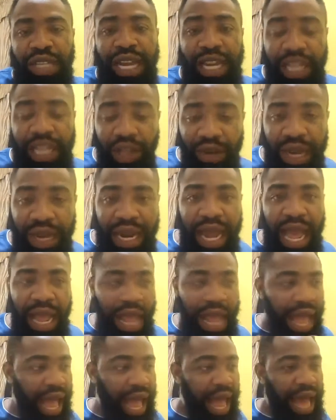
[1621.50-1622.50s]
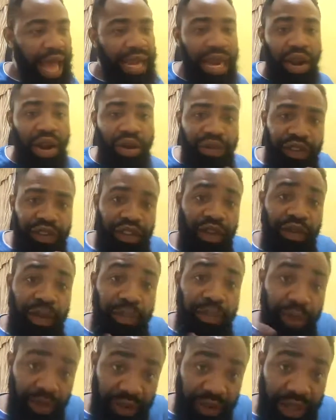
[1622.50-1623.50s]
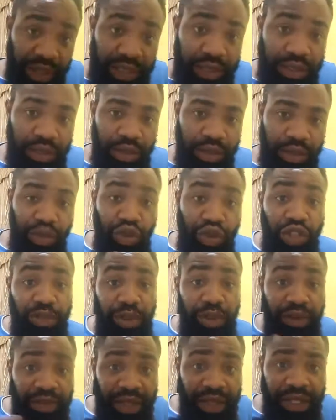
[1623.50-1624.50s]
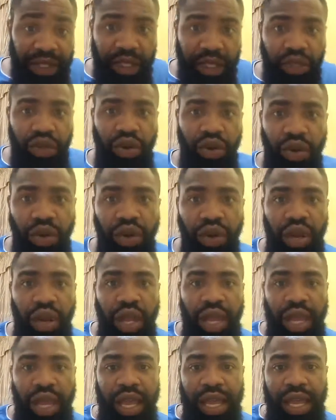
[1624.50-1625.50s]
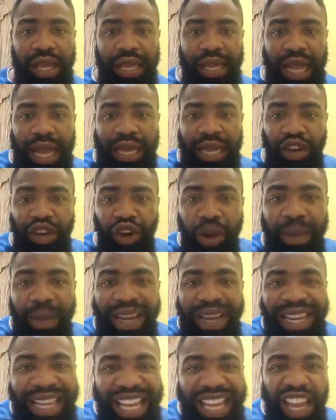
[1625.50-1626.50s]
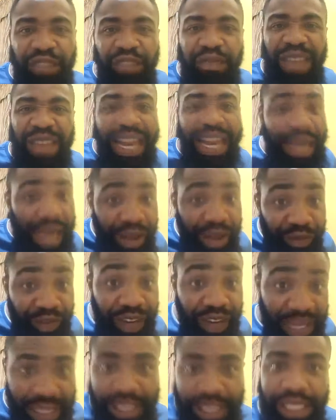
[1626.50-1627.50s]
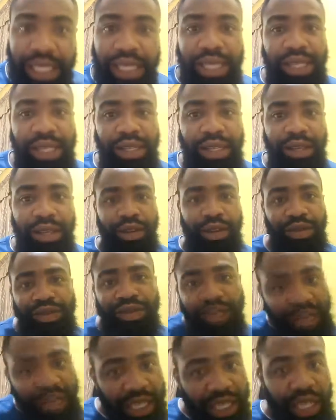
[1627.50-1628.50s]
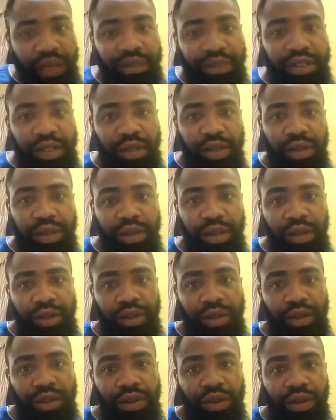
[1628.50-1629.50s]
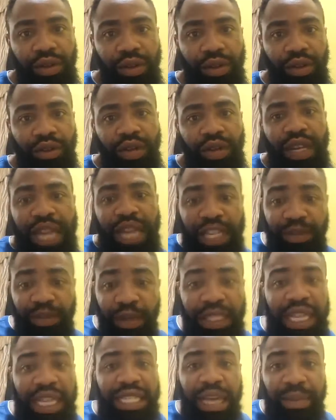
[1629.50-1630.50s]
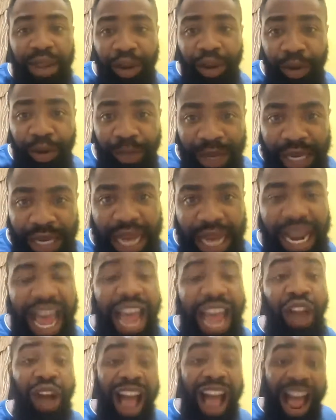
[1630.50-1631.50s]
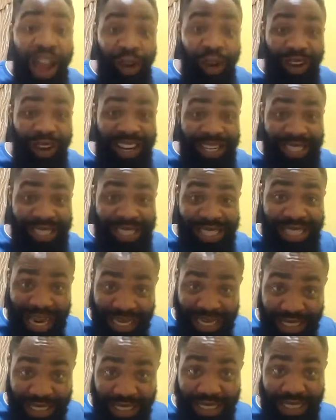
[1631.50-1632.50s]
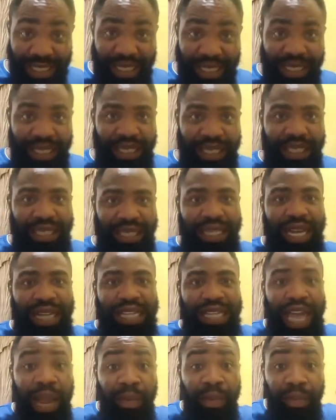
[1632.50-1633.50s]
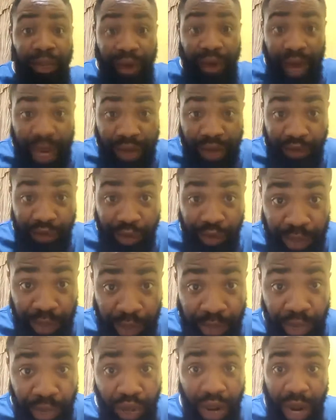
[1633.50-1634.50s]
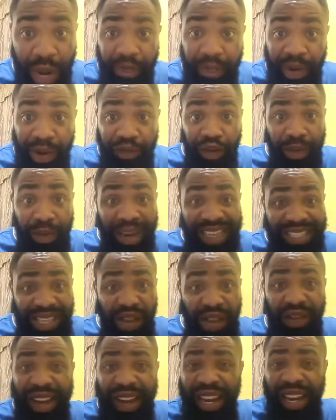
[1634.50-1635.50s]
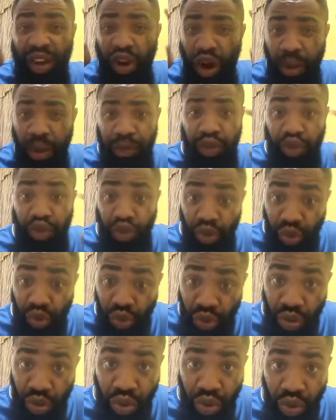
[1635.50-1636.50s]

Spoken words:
I knew that I had an office of the prophet, which was prophetic. So the comedy gave me a leverage for the gift. So in as much as I'm a comedian, I understand that I pray for people, I pray for myself, and it comes true.